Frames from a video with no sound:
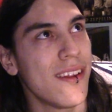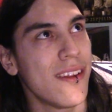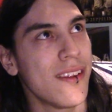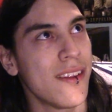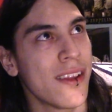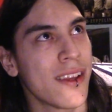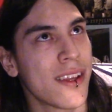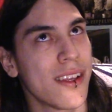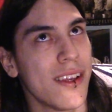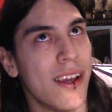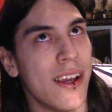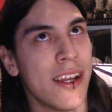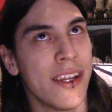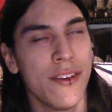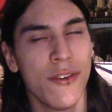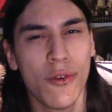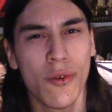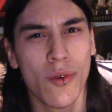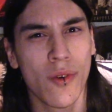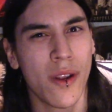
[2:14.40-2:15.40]
like I
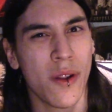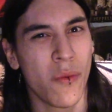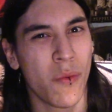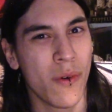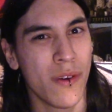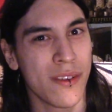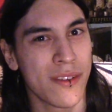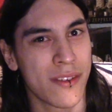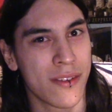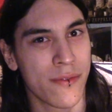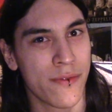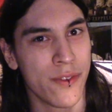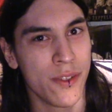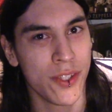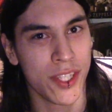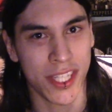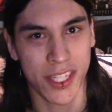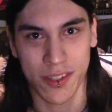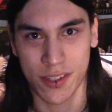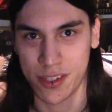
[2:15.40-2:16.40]
know where I was a few
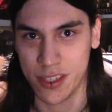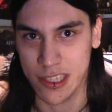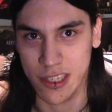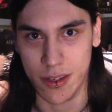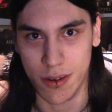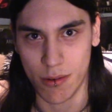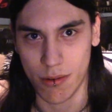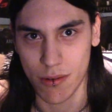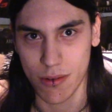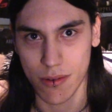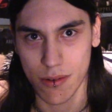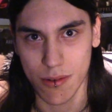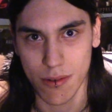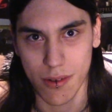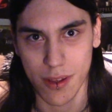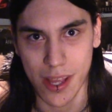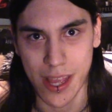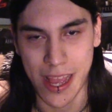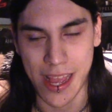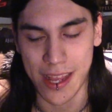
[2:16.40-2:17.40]
years ago,
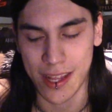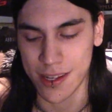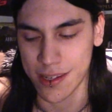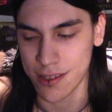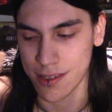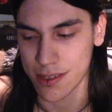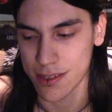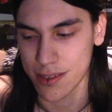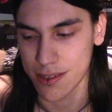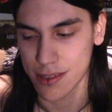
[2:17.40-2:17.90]
and